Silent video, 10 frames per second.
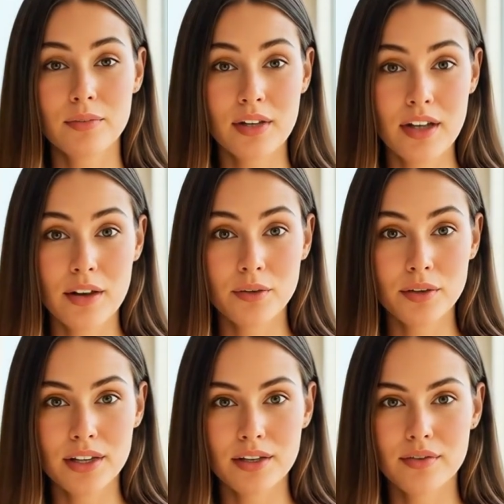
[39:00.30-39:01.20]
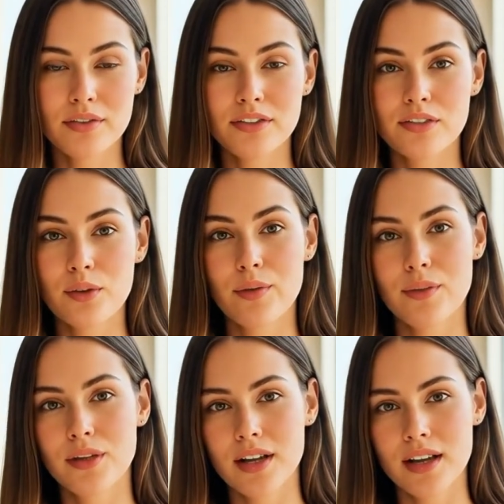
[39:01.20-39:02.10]
she said, sliding
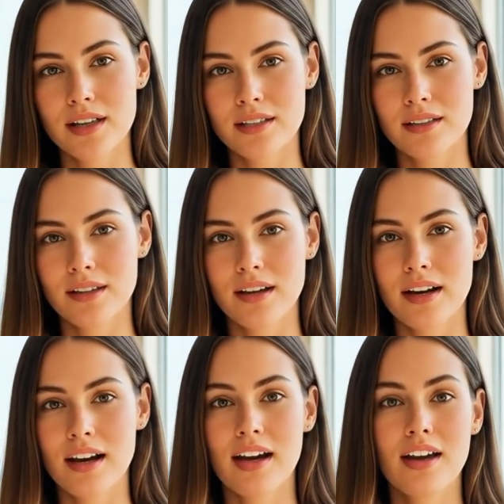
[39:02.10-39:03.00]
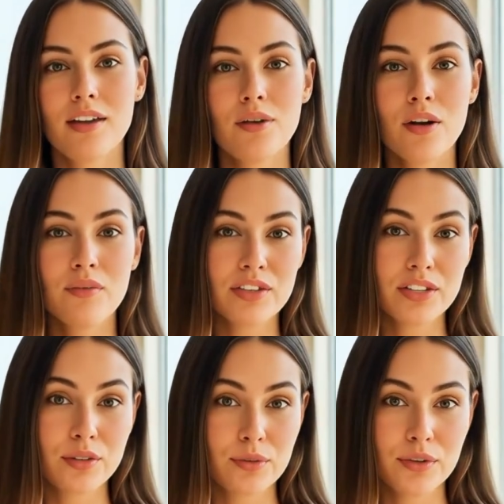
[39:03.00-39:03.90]
her laptop in front of me.
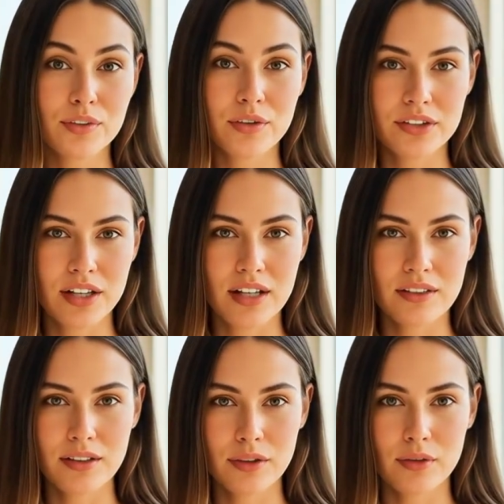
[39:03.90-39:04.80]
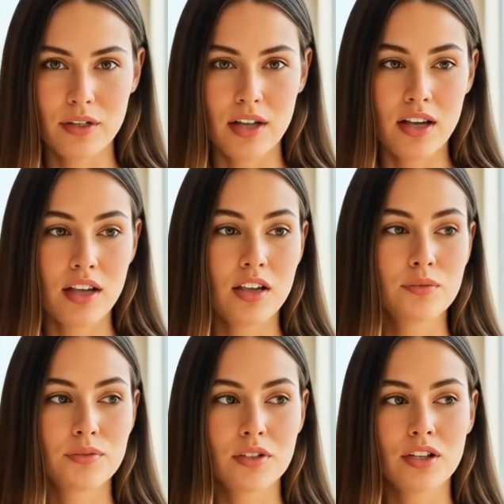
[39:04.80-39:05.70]
The screen showed a financial
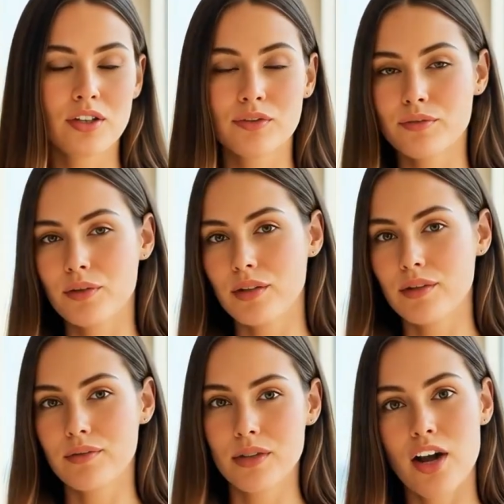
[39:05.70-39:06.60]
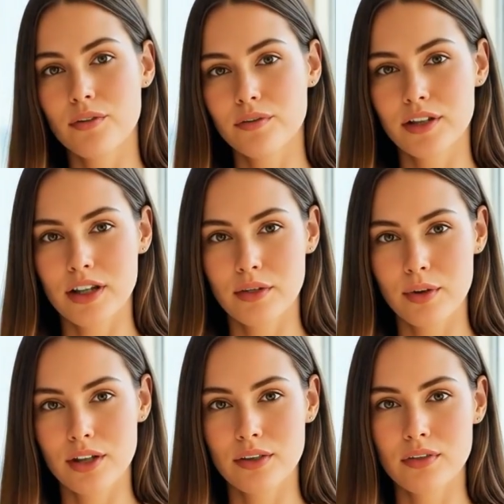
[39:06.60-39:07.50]
news website, Blackwood
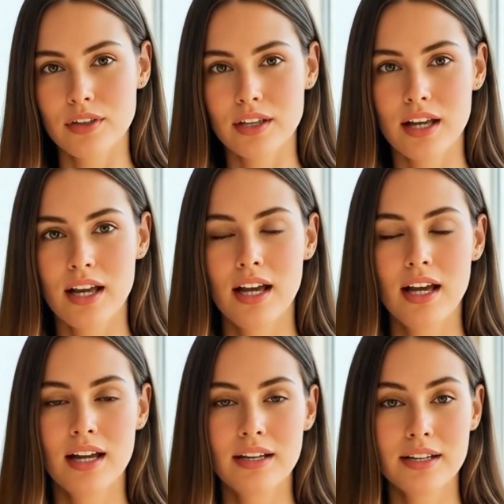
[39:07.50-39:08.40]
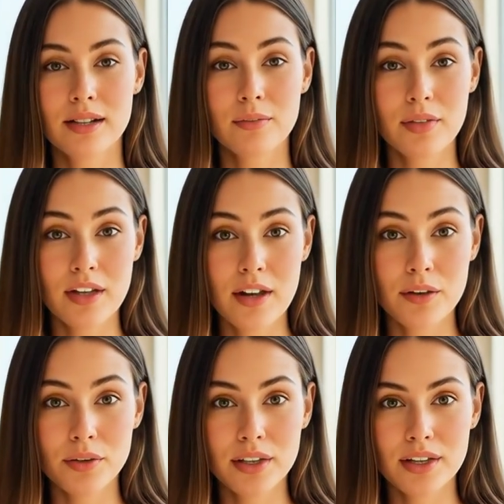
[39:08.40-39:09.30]
Properties under federal
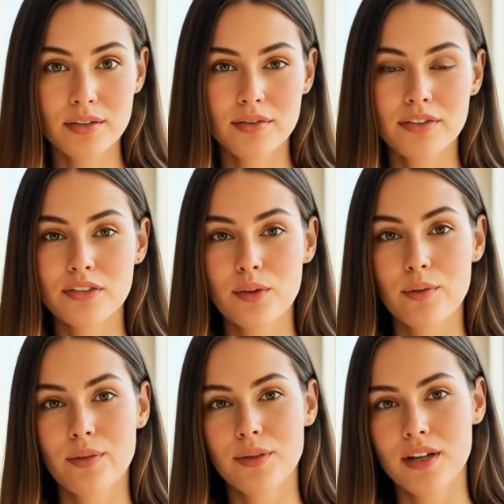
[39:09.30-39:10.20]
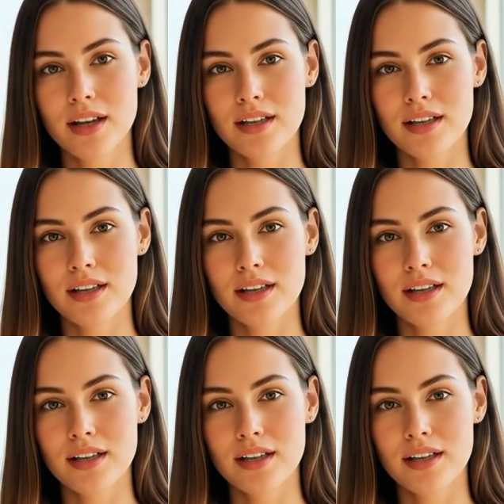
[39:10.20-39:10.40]
investigation for investor fraud.